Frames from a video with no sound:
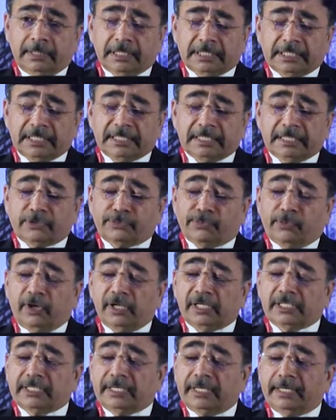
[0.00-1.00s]
This
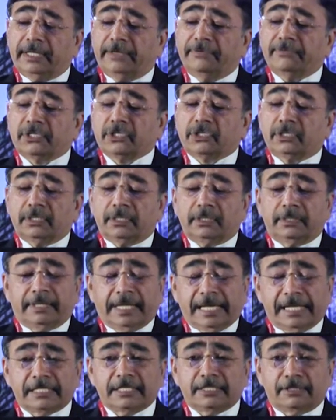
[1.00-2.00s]
was study which
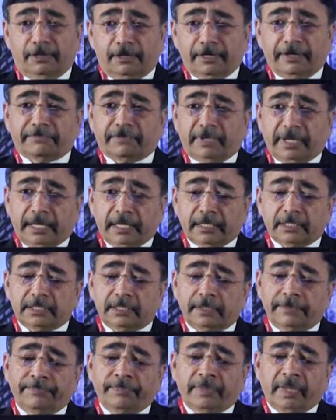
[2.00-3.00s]
tells a lot of things.